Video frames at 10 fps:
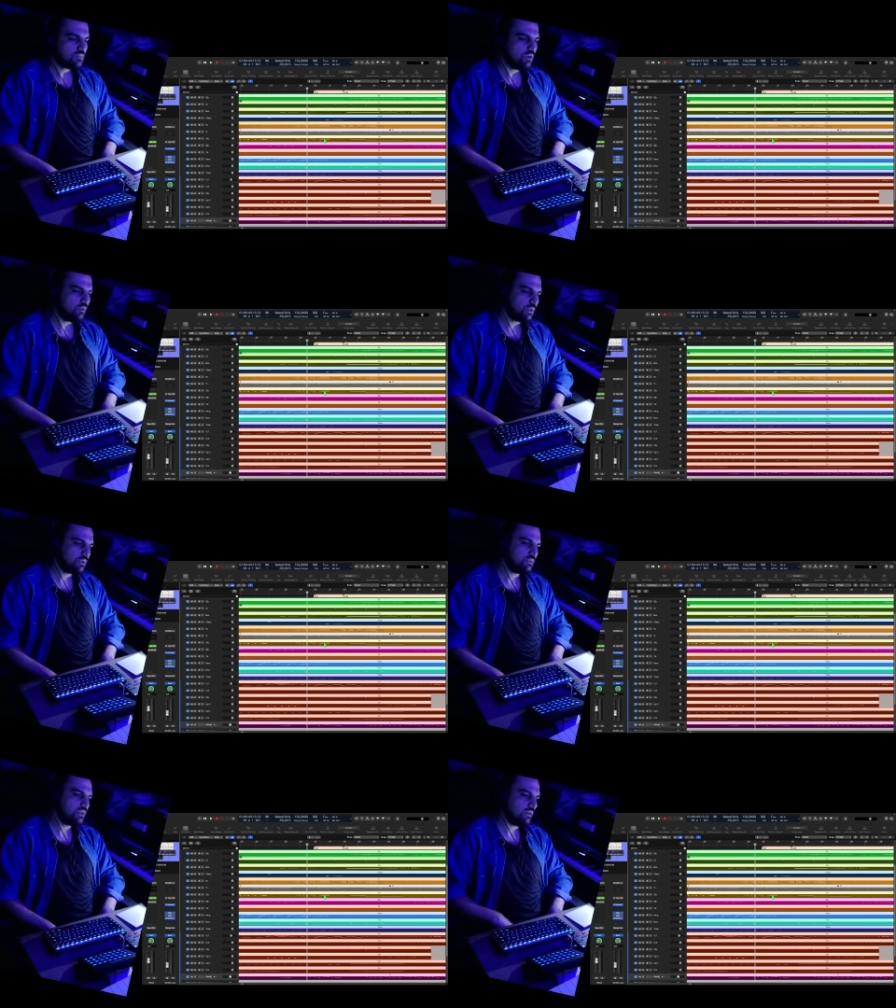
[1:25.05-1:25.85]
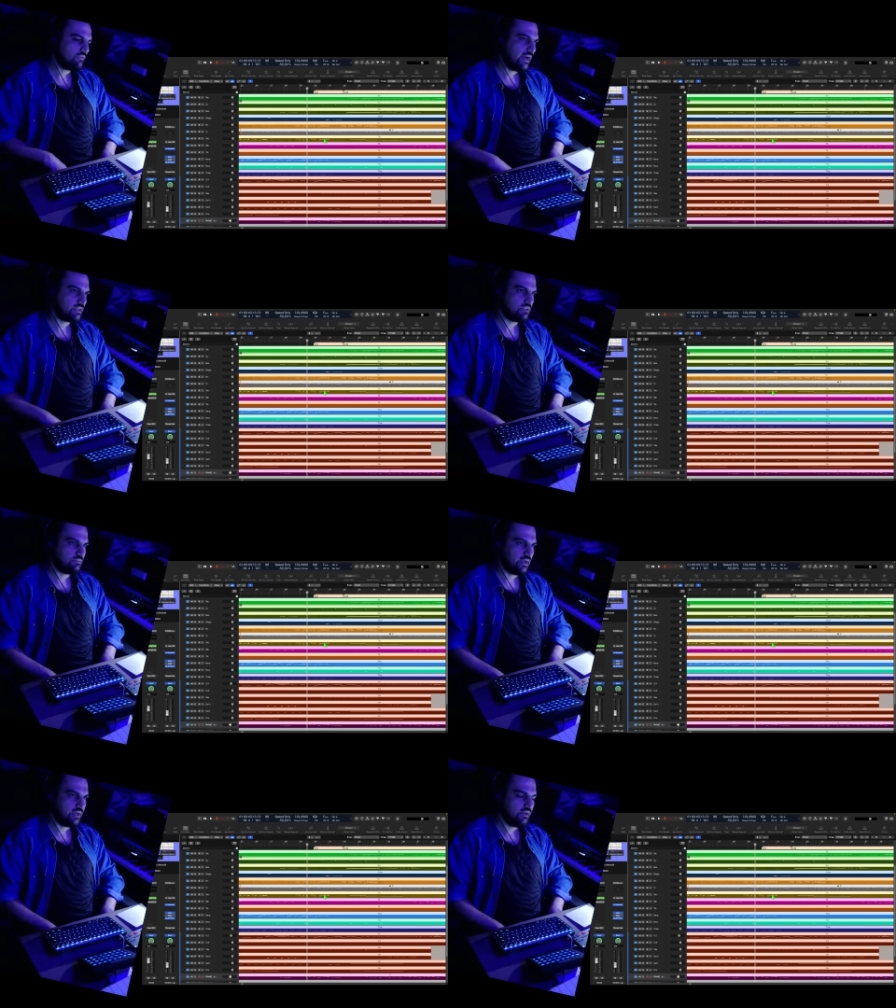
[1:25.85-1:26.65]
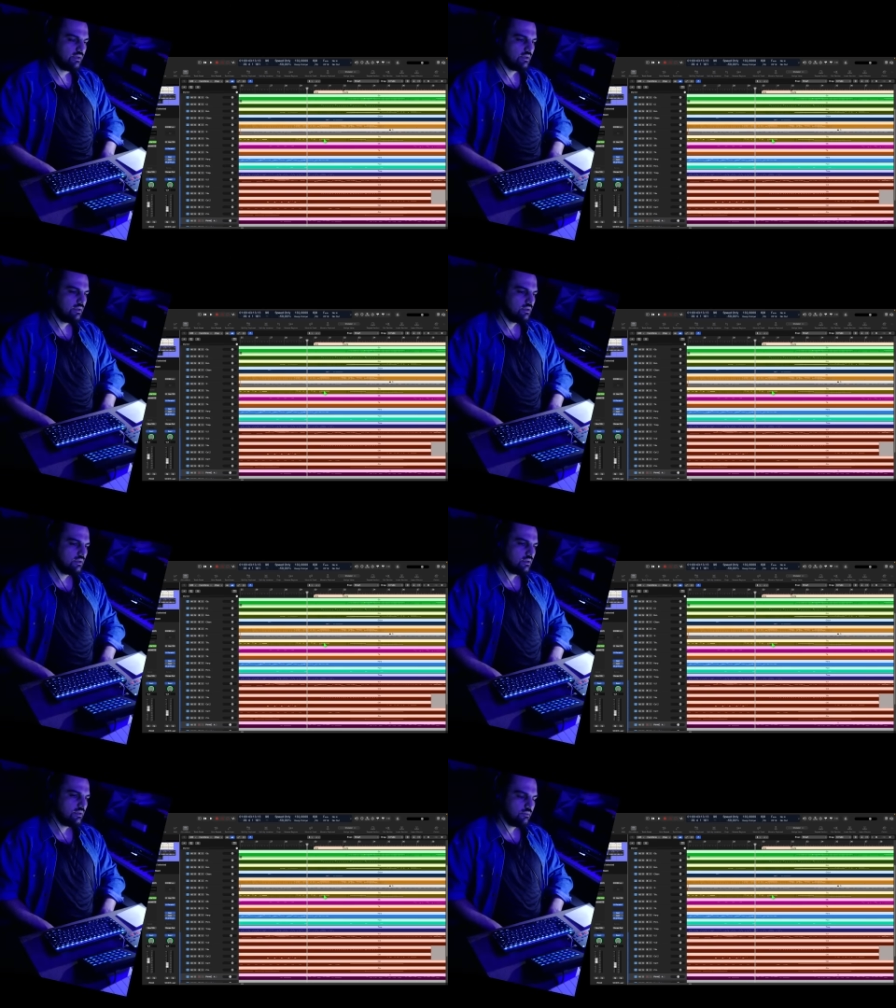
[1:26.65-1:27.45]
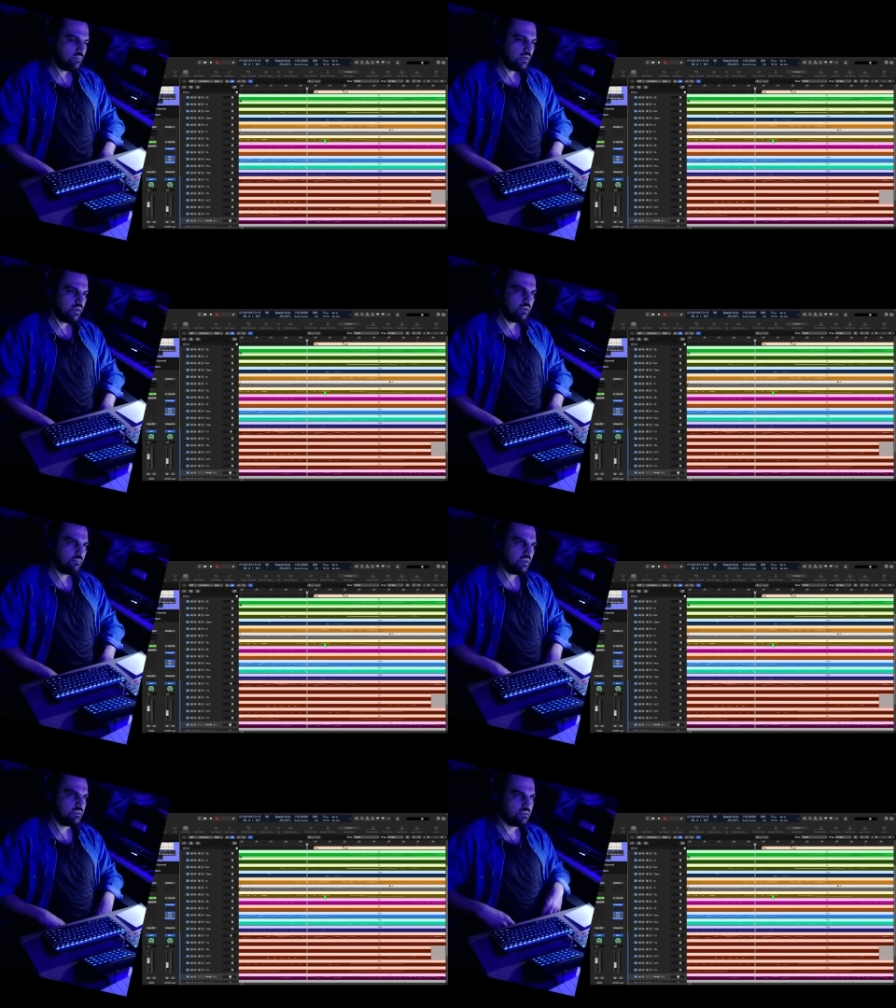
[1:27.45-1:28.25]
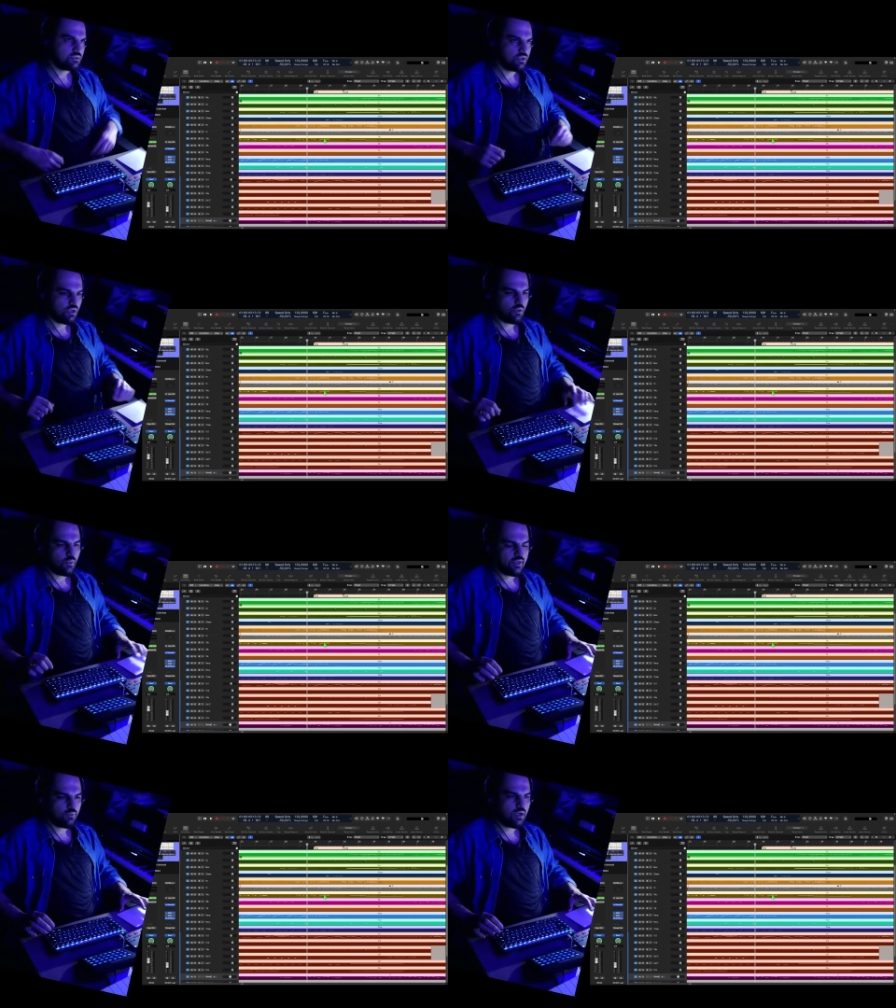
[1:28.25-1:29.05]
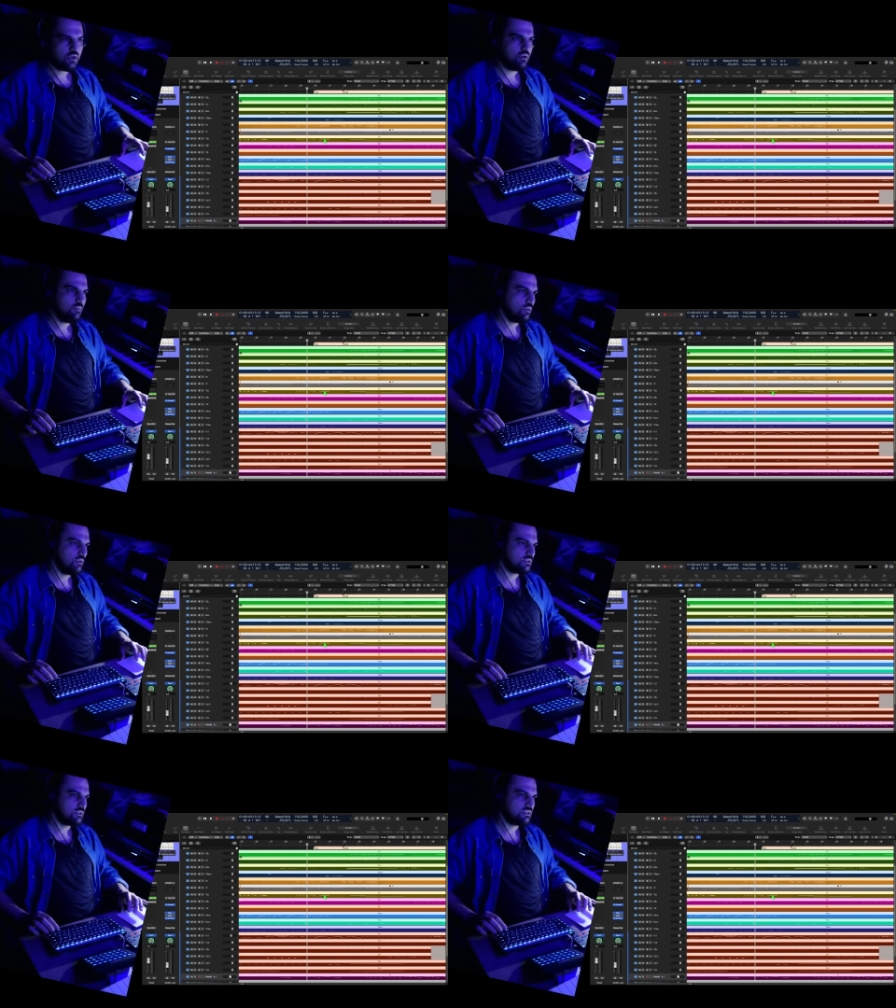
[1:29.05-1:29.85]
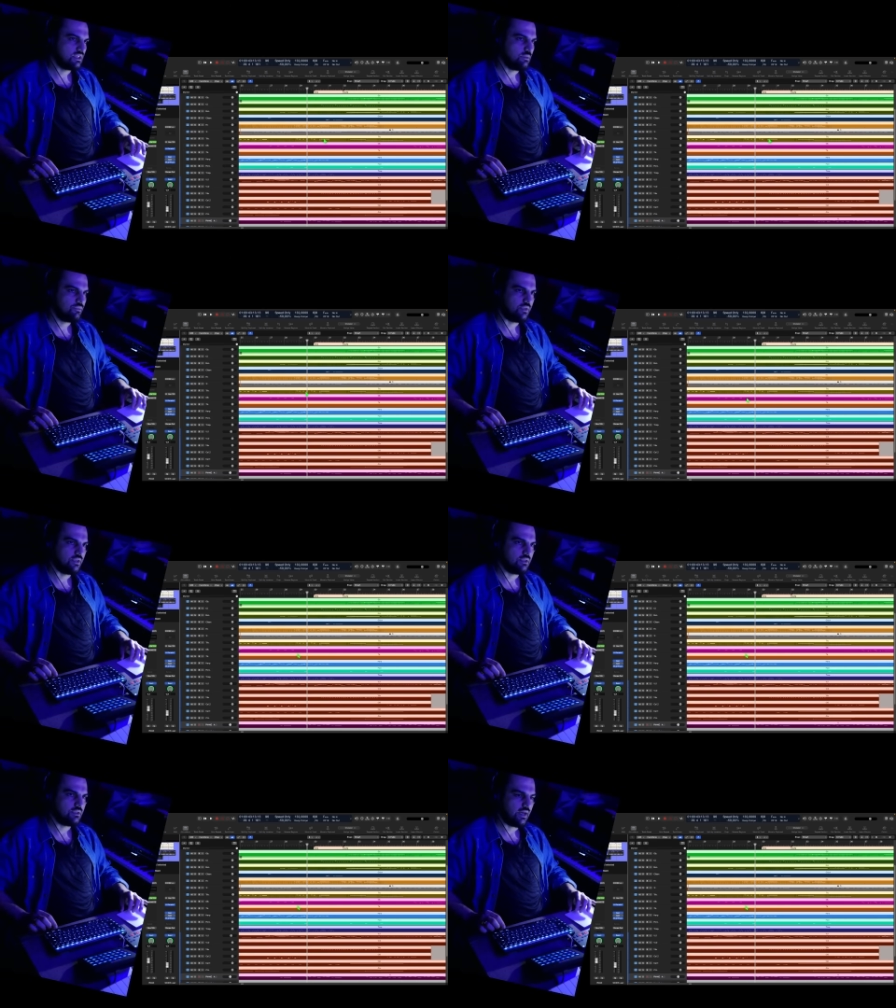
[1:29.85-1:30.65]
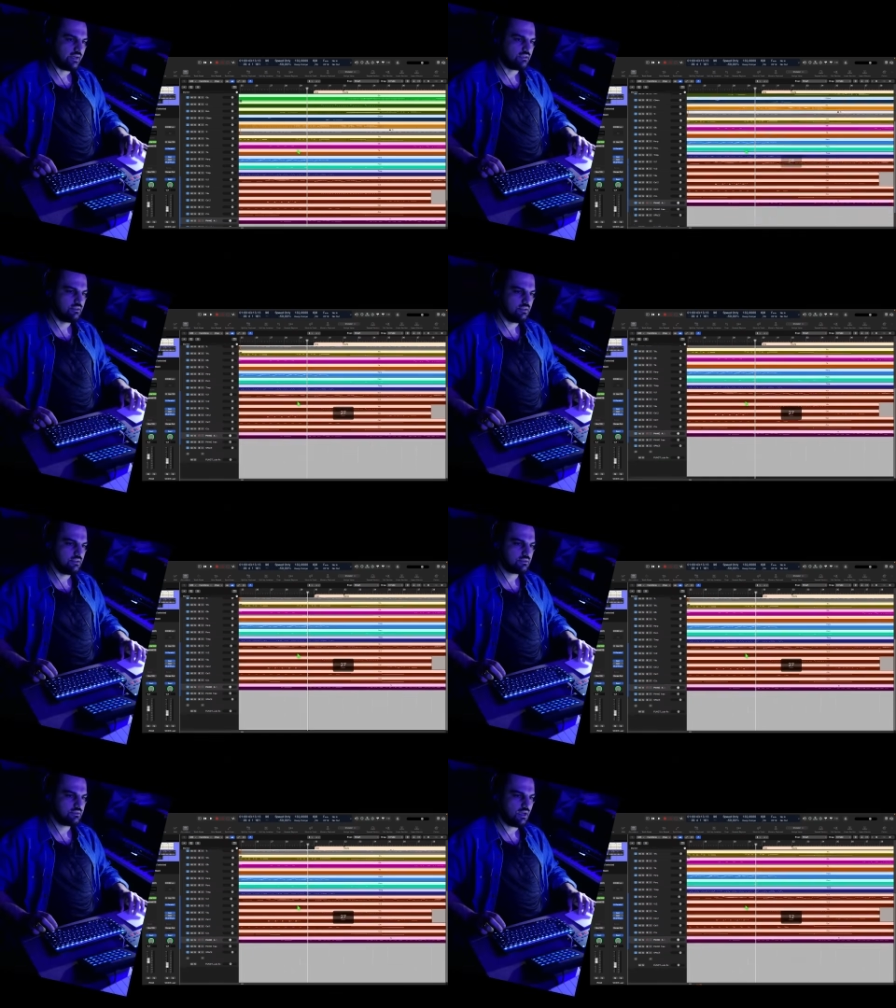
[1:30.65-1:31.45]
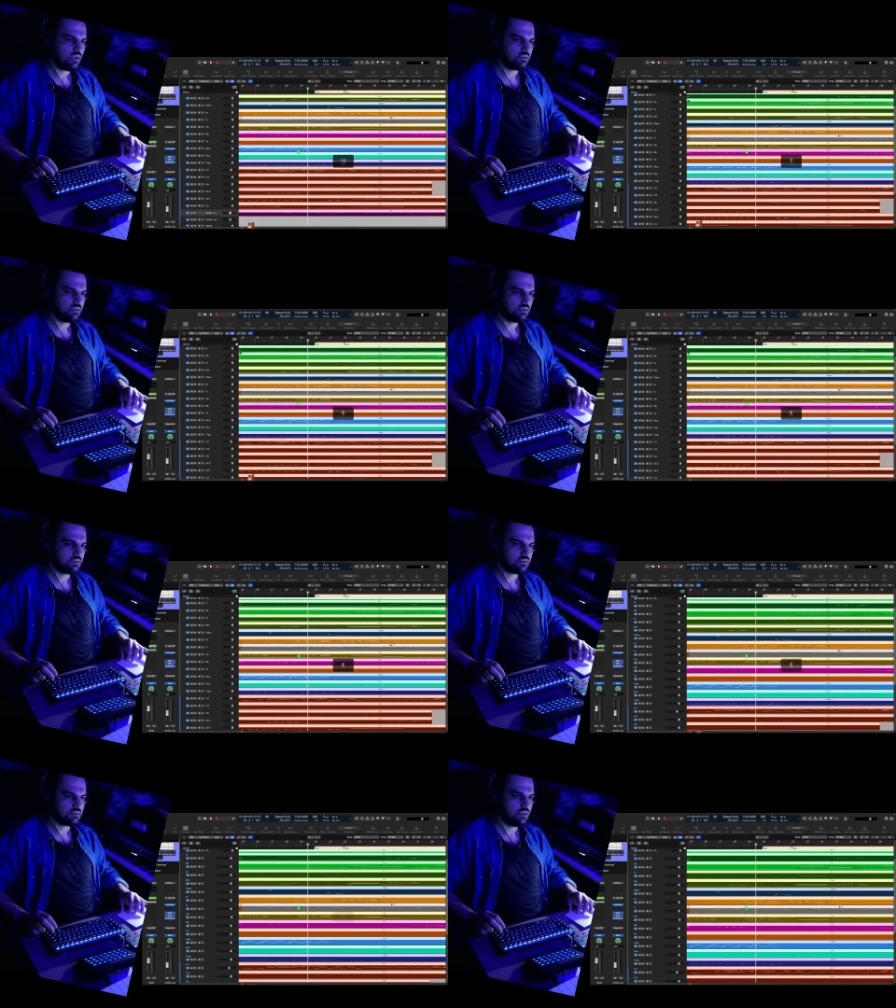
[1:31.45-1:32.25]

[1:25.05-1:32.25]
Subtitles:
will be affected by this. So when we are composing something like this, that is